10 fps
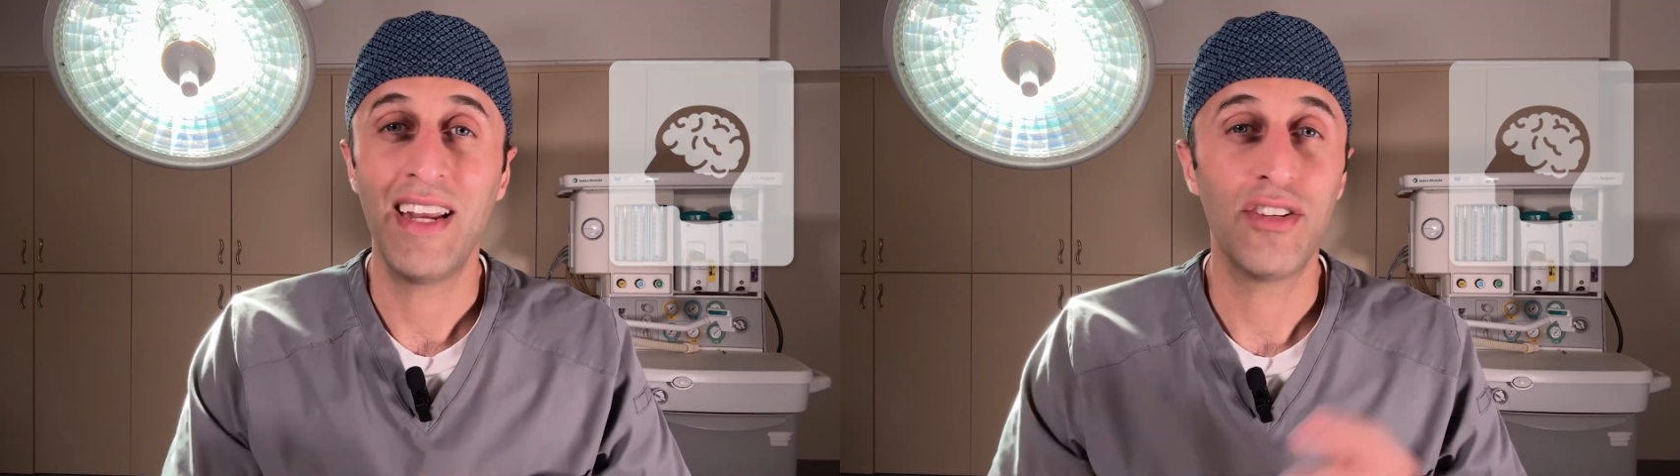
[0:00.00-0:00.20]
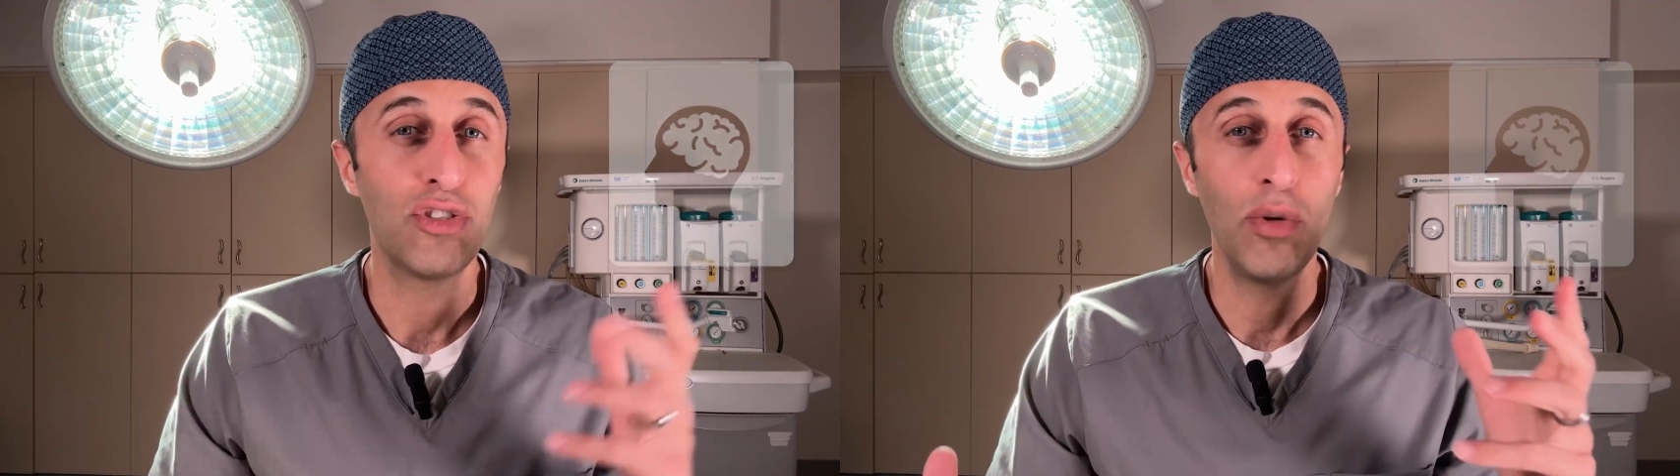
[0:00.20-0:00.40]

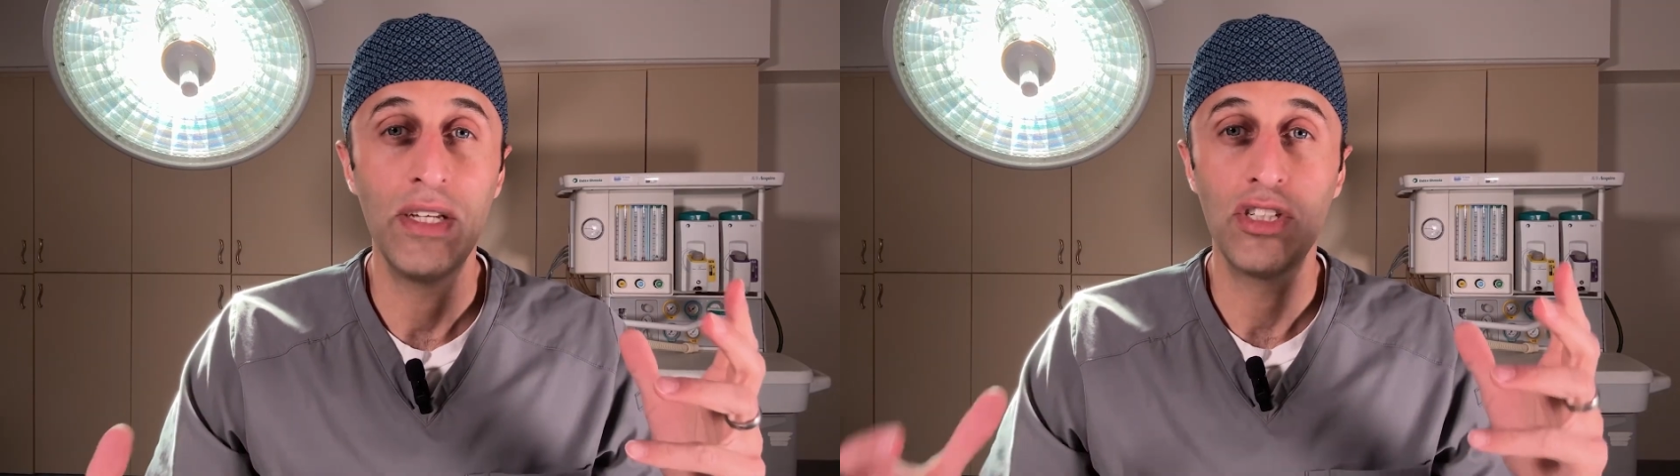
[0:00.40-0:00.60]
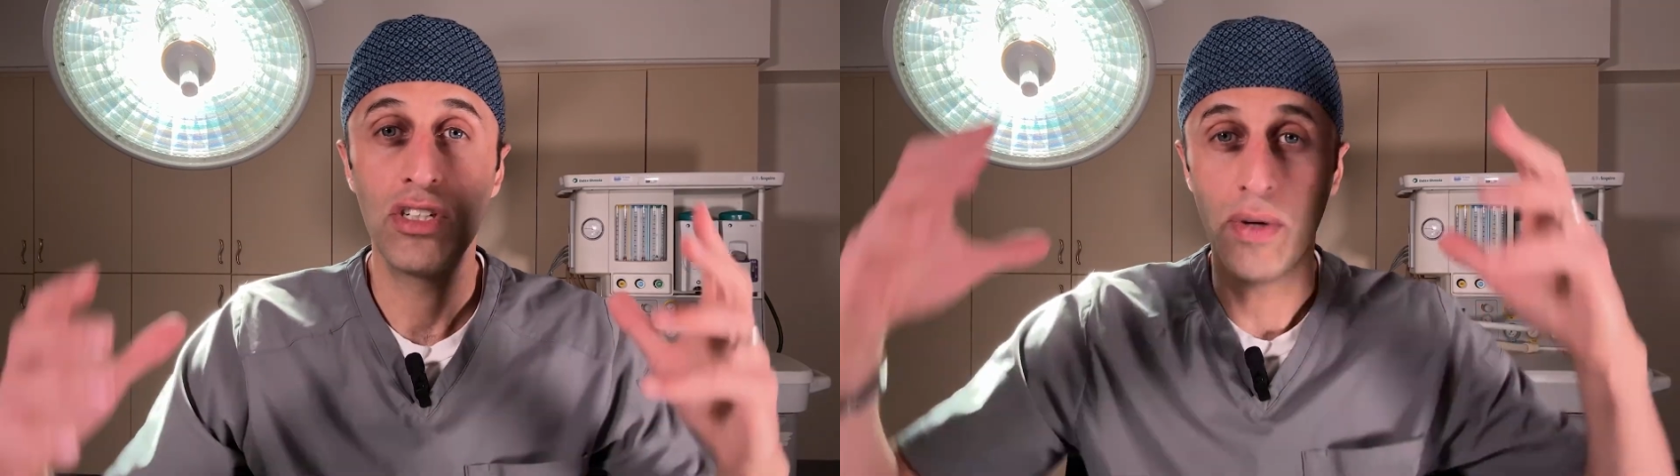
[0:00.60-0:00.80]
there's two
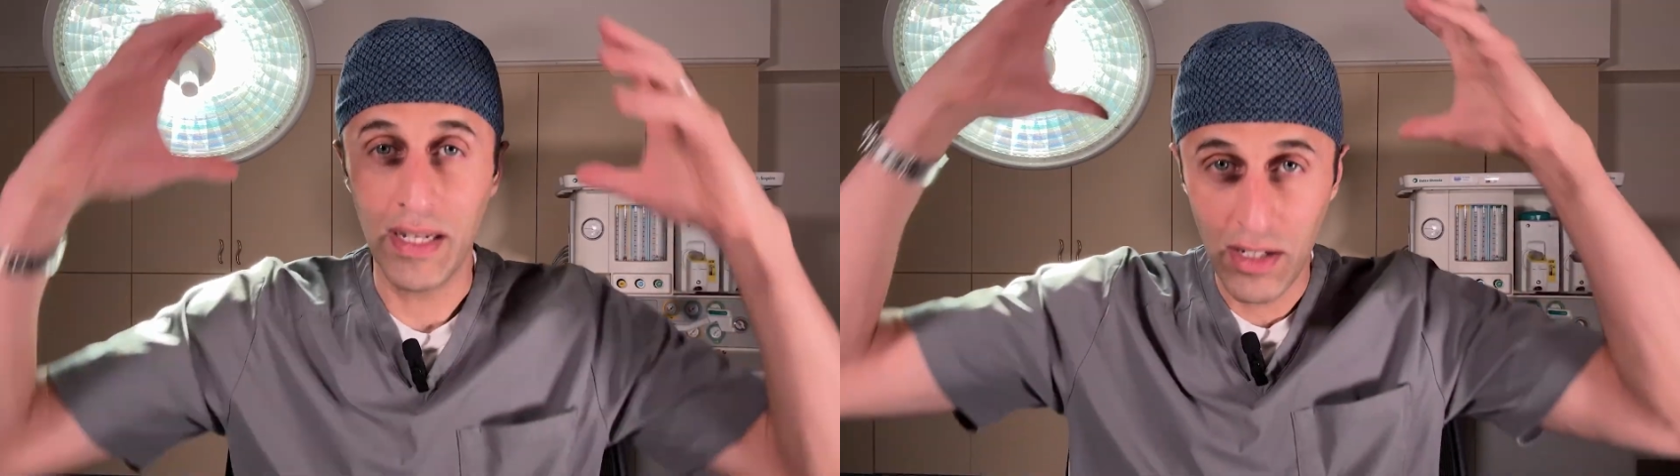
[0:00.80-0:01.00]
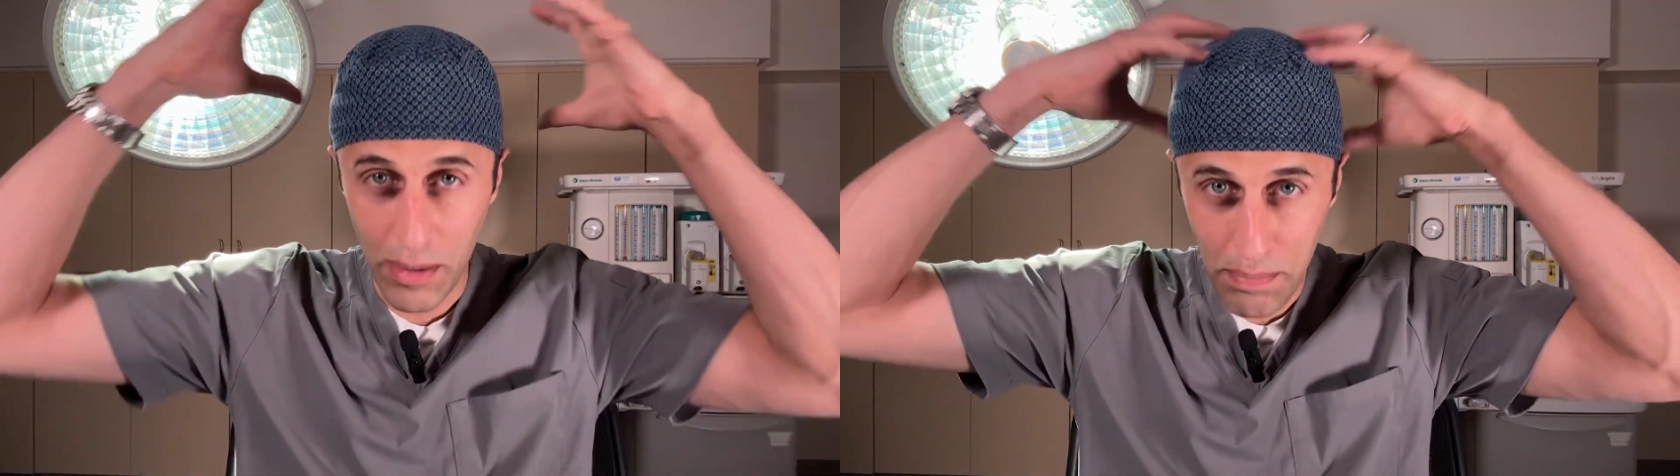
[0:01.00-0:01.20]
ways you can do
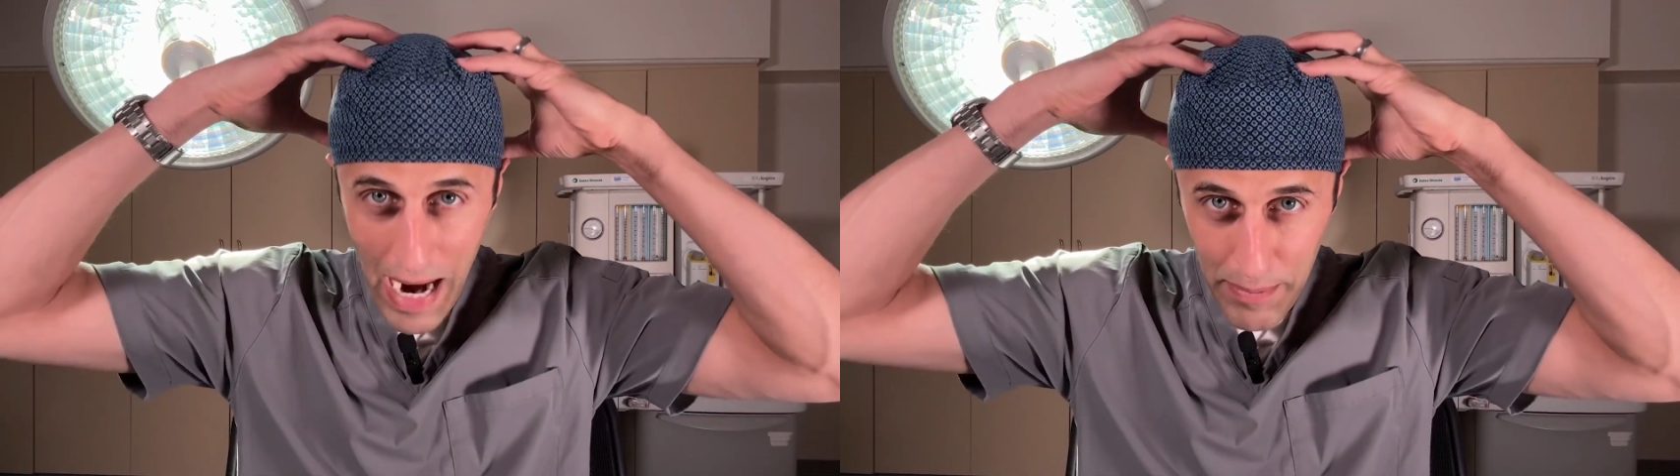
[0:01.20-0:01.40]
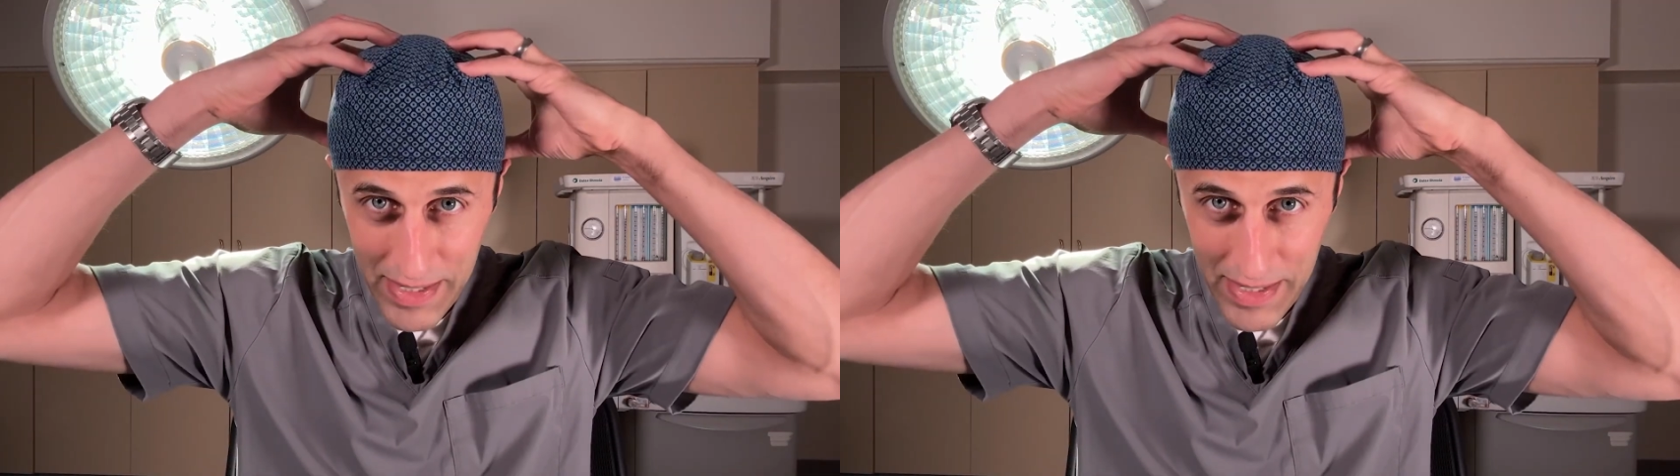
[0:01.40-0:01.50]
it. You can pop the